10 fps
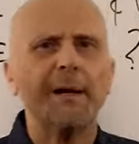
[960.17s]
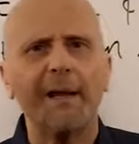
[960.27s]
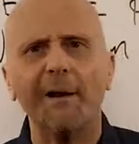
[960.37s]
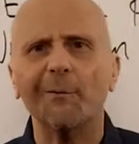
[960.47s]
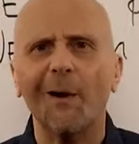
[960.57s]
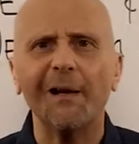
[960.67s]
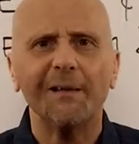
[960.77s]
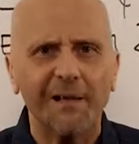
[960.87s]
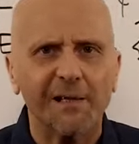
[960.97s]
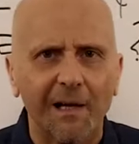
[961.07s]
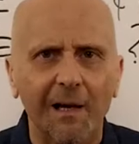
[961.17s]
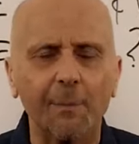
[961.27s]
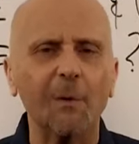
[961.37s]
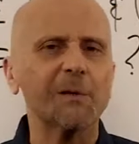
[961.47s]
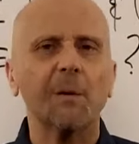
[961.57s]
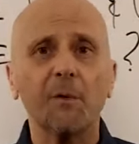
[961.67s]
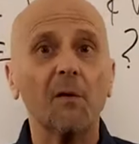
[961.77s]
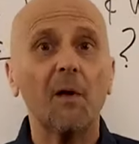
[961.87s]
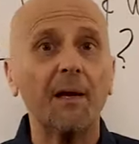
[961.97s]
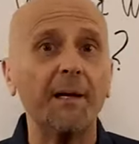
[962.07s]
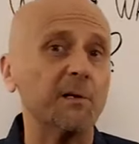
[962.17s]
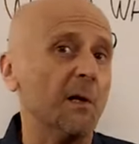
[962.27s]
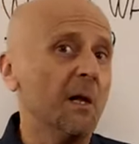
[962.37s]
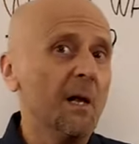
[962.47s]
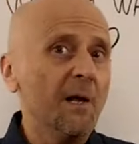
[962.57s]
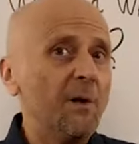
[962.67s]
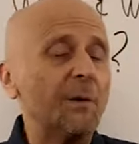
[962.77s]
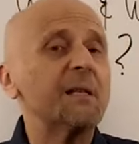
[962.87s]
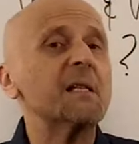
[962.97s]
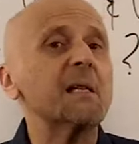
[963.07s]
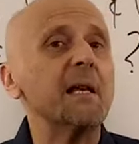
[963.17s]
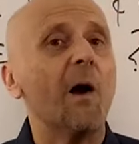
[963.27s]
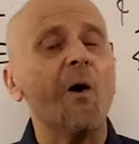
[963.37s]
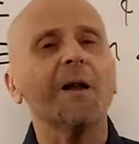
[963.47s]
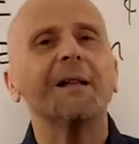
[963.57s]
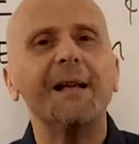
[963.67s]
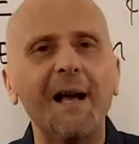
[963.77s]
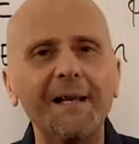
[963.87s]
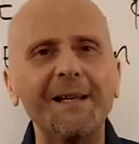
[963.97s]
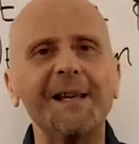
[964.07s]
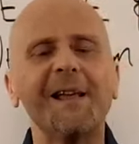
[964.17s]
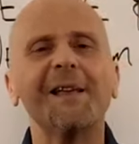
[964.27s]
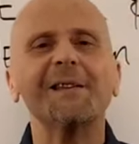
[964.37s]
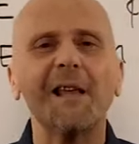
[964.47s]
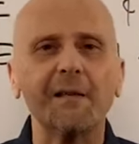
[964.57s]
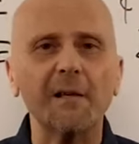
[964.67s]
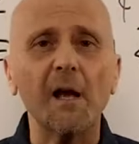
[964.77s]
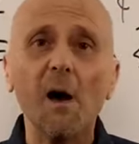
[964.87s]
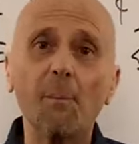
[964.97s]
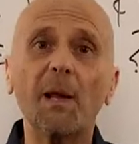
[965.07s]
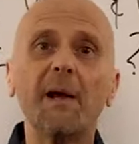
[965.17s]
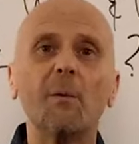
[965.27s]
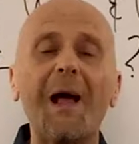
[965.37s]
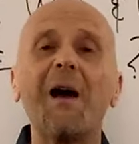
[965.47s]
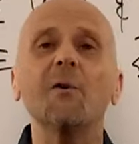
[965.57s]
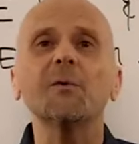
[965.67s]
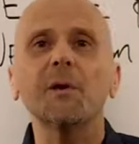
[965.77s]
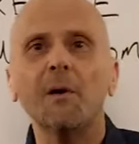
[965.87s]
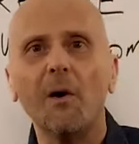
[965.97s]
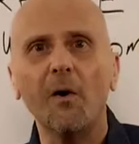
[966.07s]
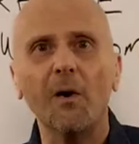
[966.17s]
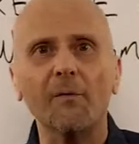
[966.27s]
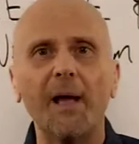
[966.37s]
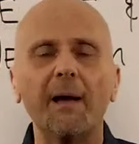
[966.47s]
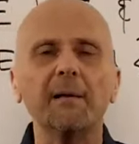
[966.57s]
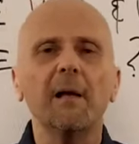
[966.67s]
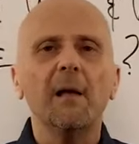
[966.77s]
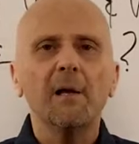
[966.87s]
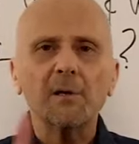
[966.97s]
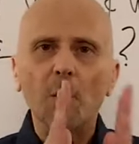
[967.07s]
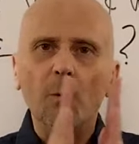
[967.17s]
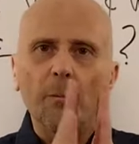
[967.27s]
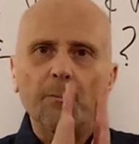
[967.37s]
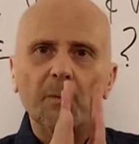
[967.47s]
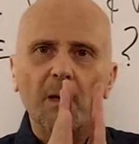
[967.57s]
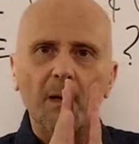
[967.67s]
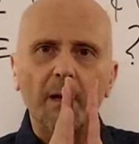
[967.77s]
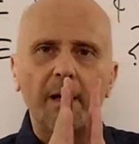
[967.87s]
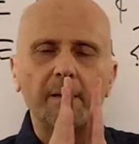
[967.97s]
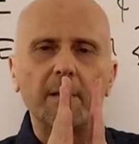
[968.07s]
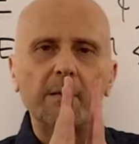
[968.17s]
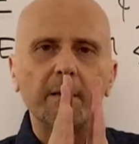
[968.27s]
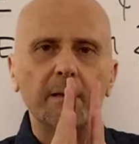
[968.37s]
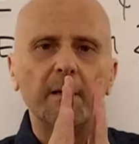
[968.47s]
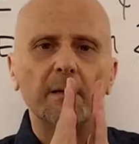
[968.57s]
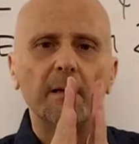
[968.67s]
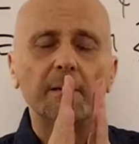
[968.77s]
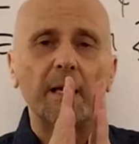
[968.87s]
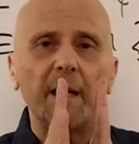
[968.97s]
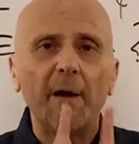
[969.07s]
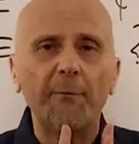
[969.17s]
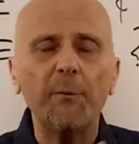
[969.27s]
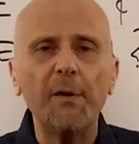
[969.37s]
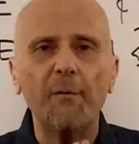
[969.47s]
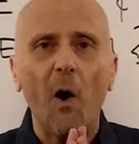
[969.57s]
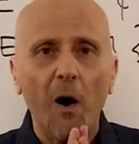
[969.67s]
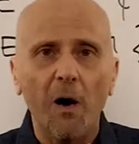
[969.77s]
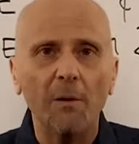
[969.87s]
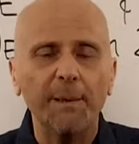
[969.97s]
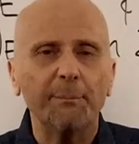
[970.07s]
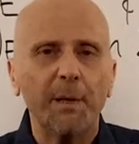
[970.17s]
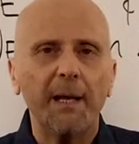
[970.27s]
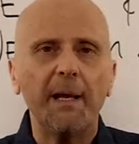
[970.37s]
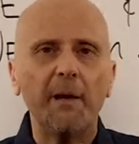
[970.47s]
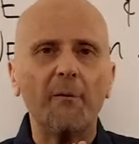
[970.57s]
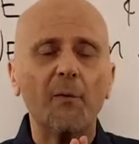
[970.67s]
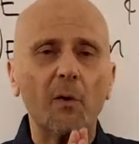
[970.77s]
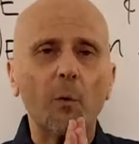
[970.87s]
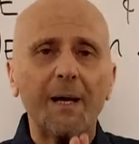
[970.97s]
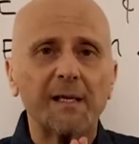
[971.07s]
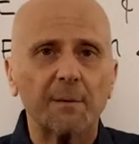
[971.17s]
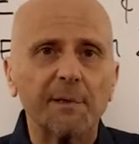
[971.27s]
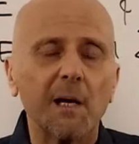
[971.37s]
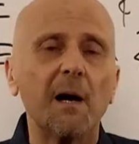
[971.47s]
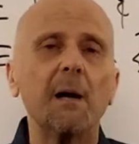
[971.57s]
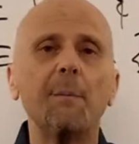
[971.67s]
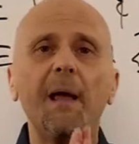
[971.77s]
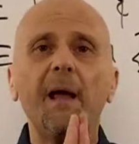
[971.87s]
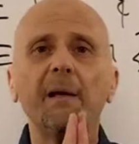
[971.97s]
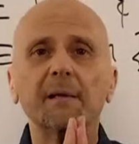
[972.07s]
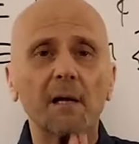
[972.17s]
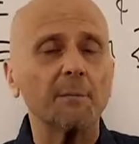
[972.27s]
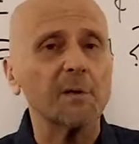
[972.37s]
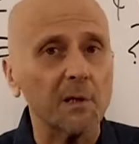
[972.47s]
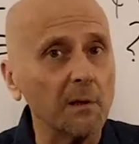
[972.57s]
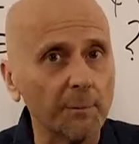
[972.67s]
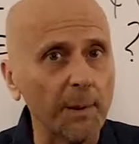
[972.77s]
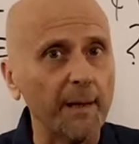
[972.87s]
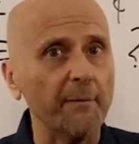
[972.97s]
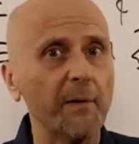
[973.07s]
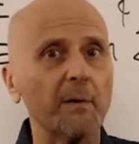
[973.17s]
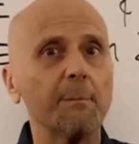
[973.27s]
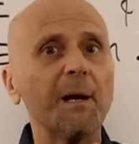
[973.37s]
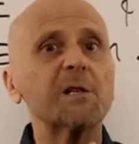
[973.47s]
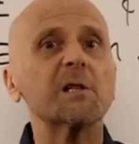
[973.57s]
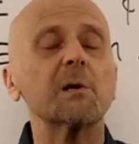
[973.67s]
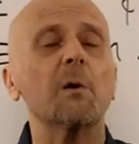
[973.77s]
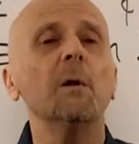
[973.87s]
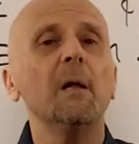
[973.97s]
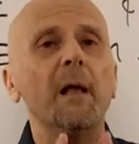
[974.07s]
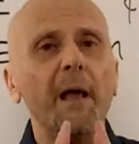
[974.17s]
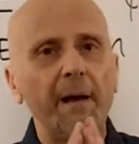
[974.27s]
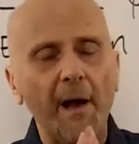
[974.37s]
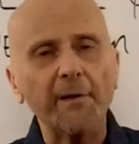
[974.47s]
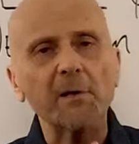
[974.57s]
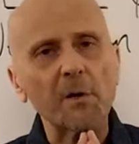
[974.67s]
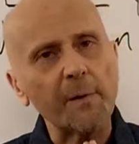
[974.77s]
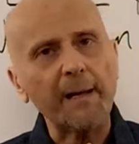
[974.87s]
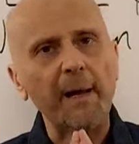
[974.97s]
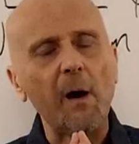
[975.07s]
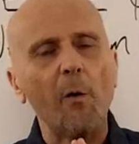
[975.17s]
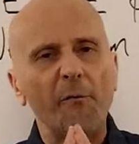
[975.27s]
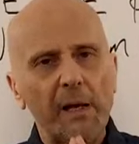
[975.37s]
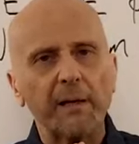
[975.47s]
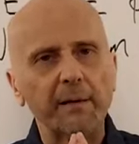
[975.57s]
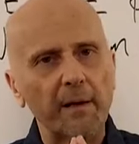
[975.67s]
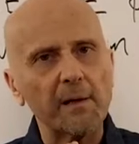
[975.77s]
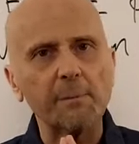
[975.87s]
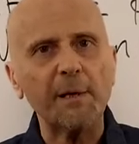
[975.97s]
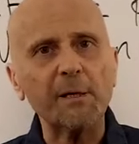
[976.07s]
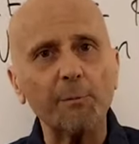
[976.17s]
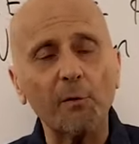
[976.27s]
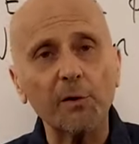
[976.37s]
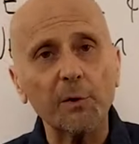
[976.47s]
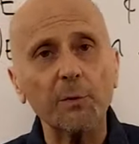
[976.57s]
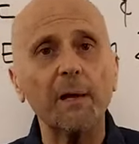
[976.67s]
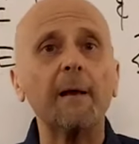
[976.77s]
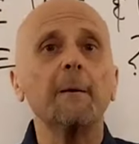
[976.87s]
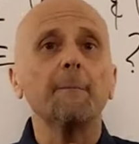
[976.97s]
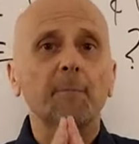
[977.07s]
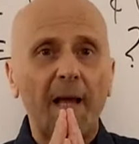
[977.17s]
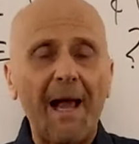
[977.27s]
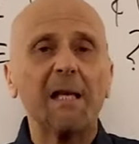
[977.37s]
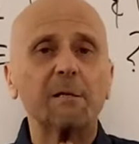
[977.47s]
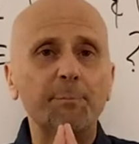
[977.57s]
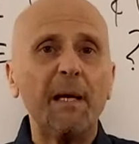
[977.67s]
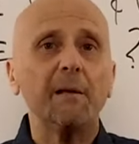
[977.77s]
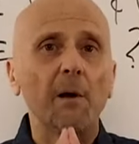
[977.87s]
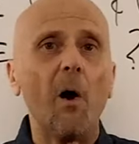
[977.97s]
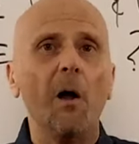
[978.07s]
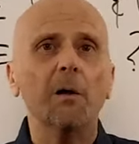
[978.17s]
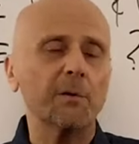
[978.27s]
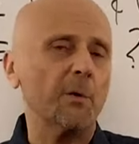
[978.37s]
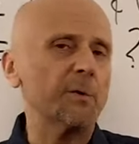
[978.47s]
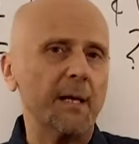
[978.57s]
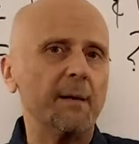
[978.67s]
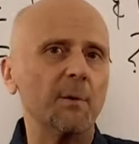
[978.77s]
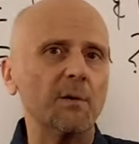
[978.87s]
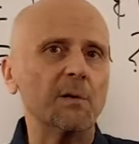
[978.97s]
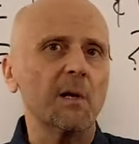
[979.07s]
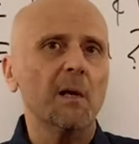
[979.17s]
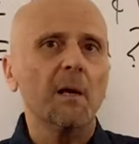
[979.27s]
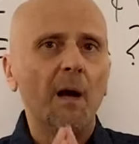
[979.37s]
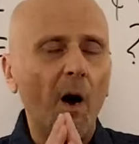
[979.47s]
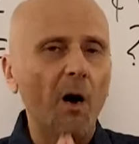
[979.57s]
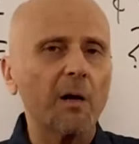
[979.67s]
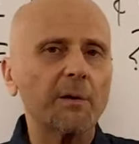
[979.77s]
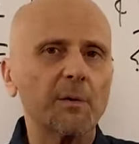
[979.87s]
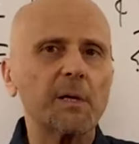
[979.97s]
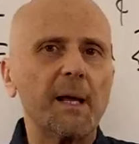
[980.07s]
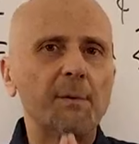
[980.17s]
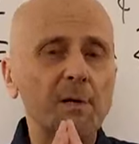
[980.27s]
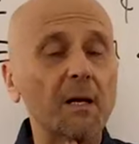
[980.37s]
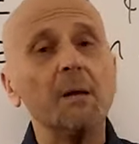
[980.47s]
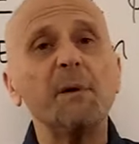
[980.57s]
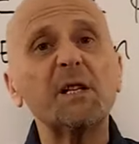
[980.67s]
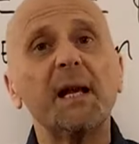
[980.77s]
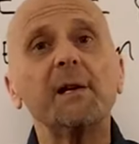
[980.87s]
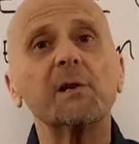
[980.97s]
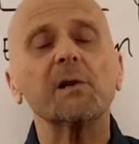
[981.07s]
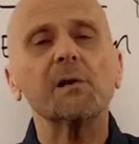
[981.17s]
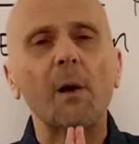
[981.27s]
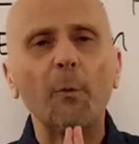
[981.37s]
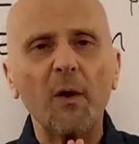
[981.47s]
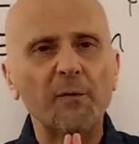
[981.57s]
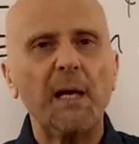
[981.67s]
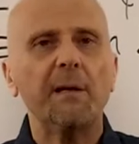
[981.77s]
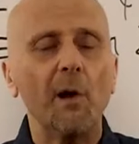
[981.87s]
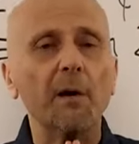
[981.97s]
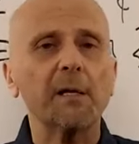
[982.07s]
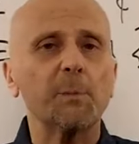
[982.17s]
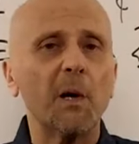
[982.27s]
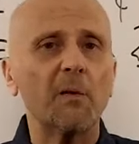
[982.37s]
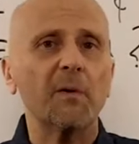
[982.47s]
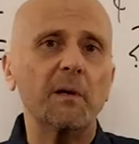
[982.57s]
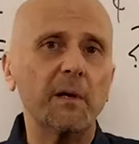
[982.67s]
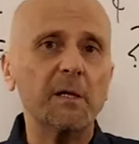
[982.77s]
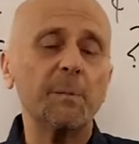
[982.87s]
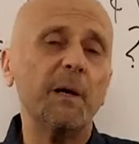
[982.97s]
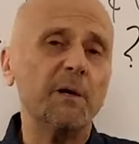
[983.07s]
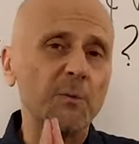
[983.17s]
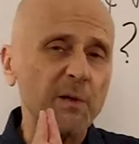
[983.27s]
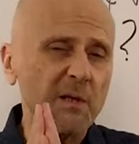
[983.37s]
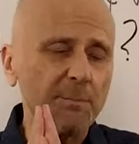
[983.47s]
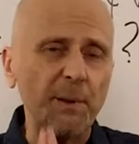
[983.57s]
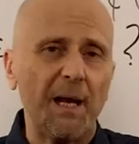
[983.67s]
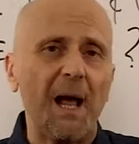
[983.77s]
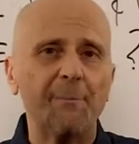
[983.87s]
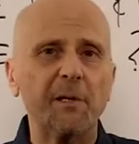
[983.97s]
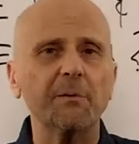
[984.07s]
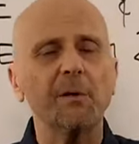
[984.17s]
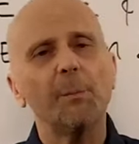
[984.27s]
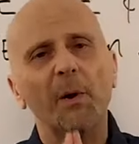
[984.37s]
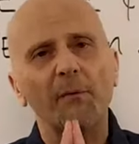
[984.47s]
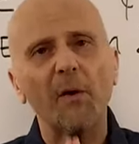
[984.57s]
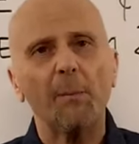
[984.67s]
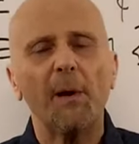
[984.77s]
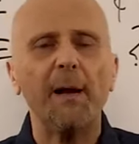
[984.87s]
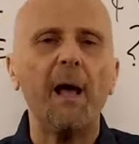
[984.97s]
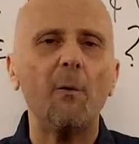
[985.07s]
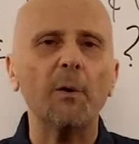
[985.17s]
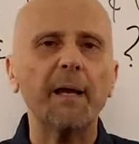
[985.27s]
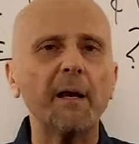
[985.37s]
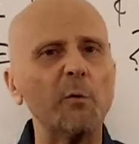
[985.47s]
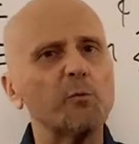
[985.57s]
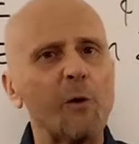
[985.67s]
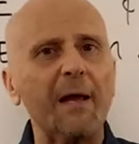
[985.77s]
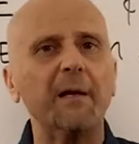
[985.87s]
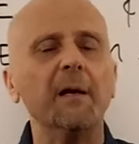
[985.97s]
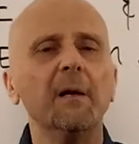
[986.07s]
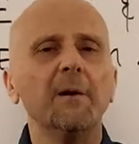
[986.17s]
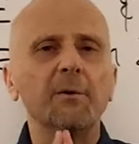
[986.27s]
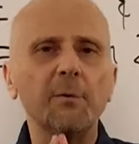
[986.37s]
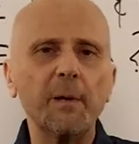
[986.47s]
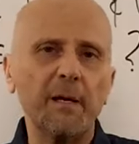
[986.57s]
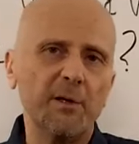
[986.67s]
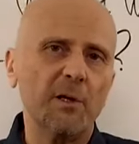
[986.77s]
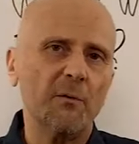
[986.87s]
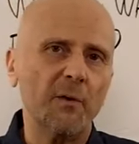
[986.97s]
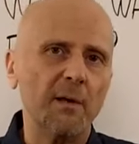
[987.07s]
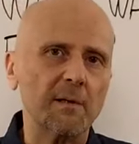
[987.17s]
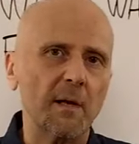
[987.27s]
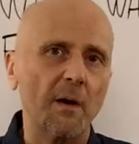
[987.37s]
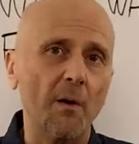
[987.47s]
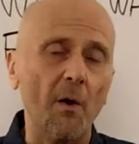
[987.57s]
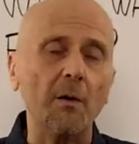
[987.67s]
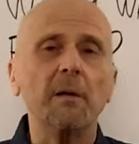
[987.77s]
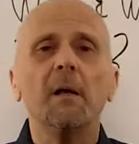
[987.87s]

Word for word: I get it right this time or something of that nature. You could see all of the ideas that uh, play around all of that. So it, the, the, the life we've all been playing for quite some time, and some still playing very much so, and others are right now feeling that there's much more to that, has been all of those labels all of those labels and limitations that we have taken on as part of our experience, which has been absolutely perfect, but now we're getting ready to really shift things along.